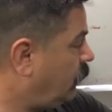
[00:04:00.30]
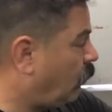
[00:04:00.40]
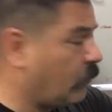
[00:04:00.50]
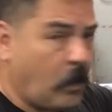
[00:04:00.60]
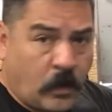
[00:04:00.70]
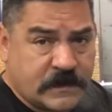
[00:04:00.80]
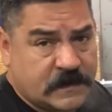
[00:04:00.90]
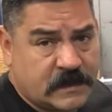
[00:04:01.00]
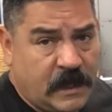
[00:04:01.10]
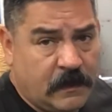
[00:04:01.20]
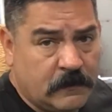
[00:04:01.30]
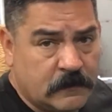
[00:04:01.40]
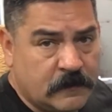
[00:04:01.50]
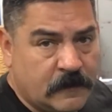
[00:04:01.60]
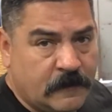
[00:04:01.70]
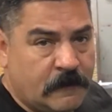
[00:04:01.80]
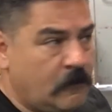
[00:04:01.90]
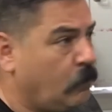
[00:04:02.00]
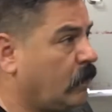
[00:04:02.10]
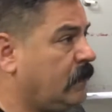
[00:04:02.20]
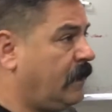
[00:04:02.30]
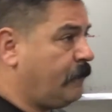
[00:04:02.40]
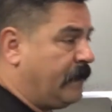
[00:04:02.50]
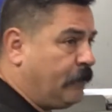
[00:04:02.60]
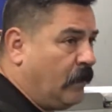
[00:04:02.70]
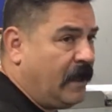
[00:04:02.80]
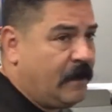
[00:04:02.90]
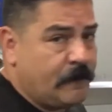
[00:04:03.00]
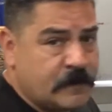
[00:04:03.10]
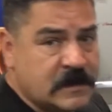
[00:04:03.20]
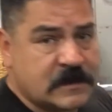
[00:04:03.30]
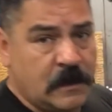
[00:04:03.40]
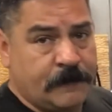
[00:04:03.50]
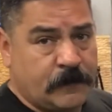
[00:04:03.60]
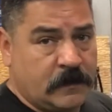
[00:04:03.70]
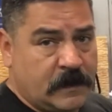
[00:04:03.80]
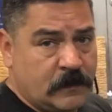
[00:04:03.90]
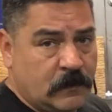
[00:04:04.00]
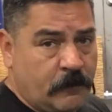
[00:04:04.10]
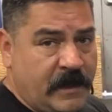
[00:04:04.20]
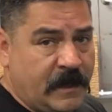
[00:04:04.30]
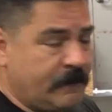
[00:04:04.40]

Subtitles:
or the horse's tail, where a lot of people have discomfort in their low back.